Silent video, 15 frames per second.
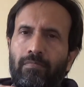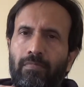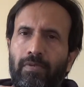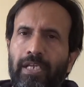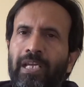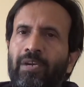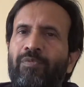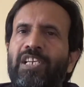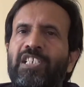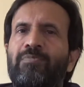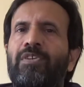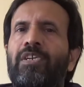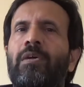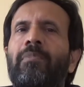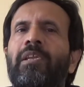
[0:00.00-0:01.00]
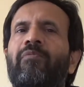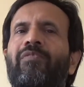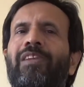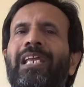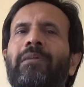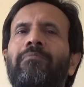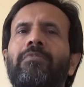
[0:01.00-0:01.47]
airways become
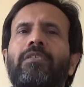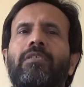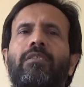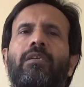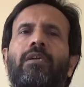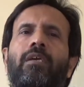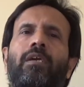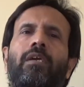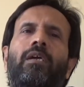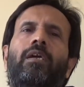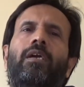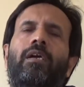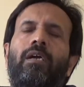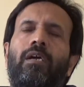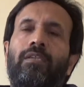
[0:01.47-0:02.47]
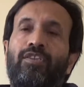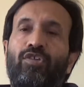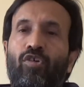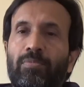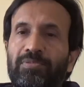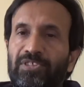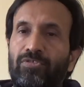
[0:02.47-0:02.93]
inflamed uh, they
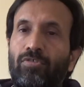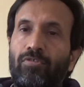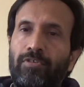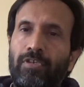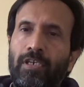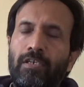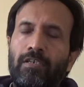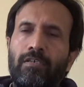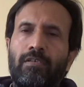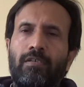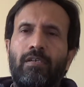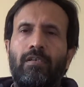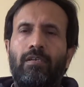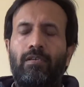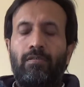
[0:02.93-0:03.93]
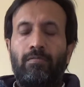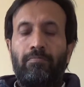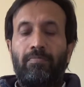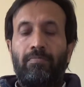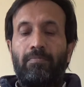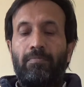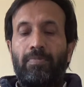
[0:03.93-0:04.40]
are obstructed um,
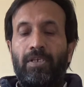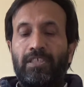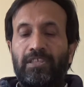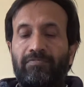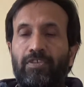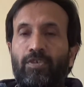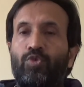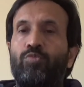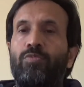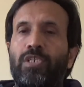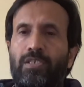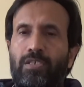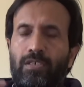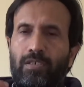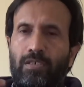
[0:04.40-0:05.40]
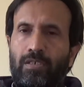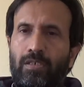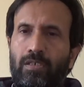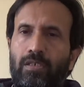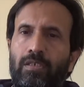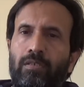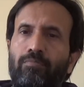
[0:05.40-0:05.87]
because of the too much uh,
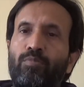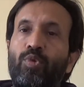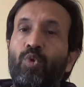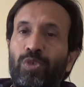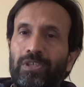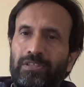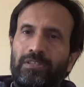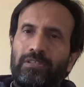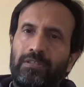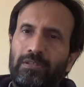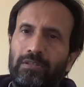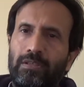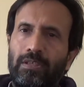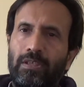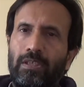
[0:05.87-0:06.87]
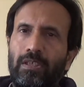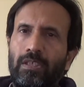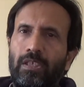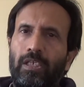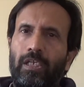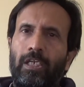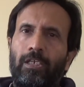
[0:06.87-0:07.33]
mucus
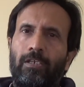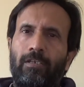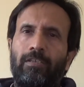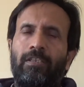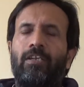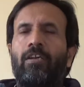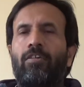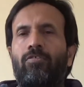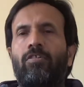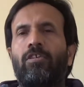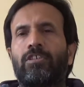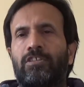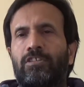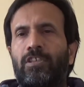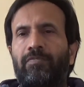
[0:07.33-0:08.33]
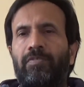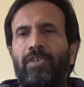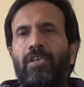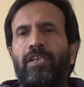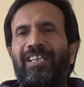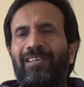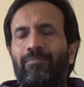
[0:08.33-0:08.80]
and uh, they can cause
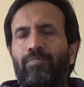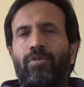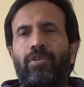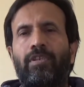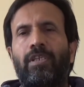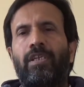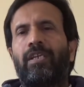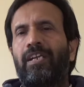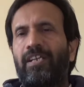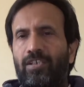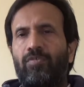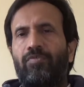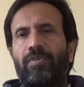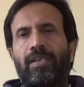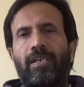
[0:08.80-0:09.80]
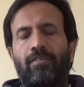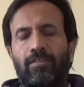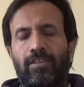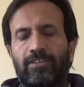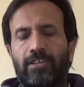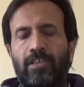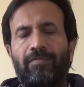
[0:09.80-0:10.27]
difficulty in breathing and coughing and all
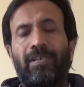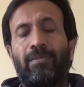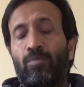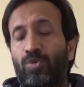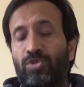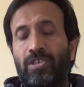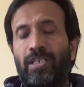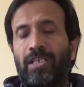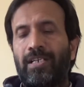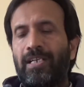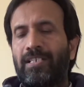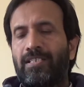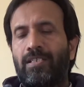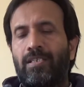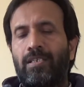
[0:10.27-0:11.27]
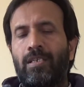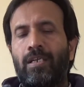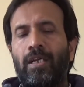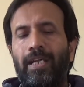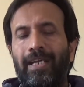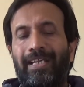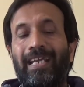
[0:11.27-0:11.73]
that stuff. And mostly it, it's uh,
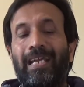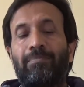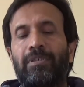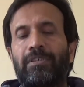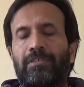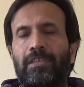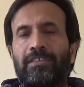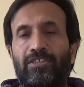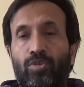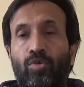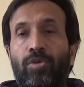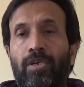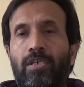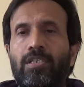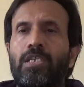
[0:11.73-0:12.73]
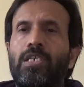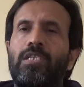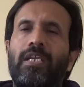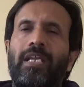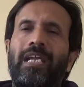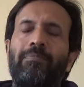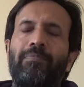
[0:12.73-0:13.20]
it happens. It's chronic disease.
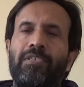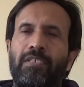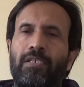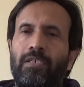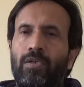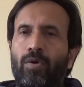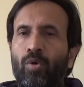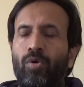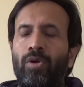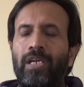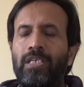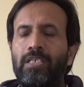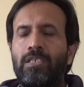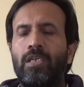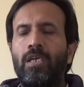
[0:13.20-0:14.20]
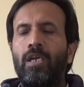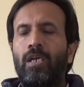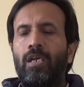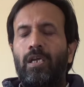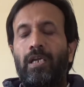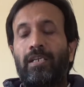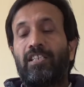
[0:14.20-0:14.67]
It happens in old age,
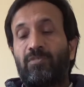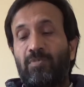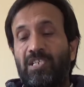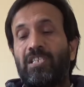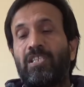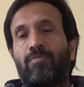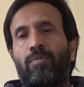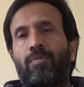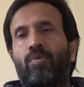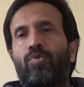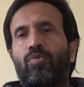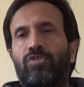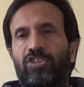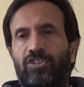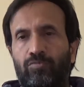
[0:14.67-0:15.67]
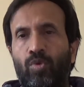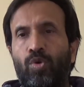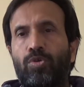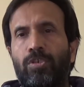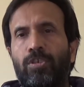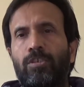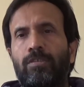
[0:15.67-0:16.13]
and especially the people who
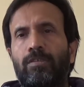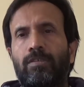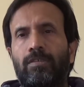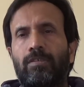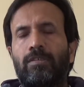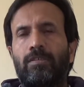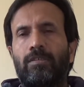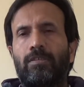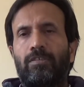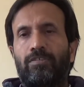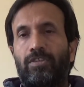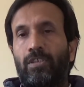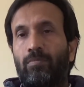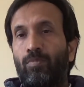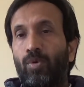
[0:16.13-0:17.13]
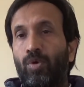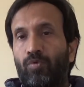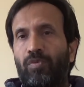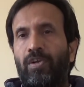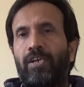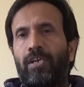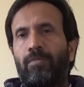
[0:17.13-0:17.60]
smoke, they are more
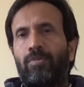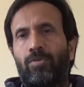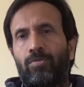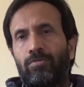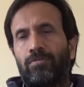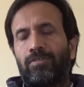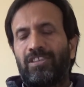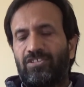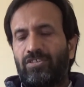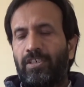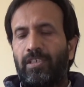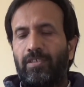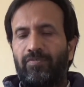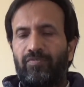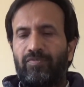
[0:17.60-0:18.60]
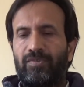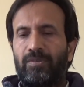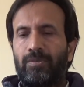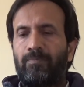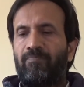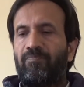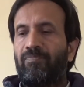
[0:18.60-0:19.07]
vulnerable to this kind of
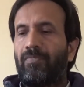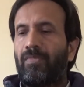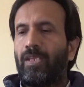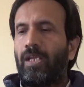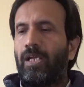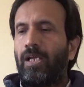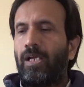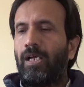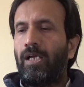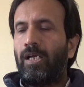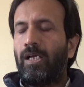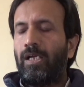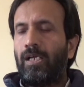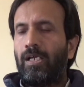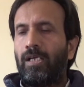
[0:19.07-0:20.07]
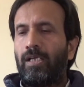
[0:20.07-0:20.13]
um, uh,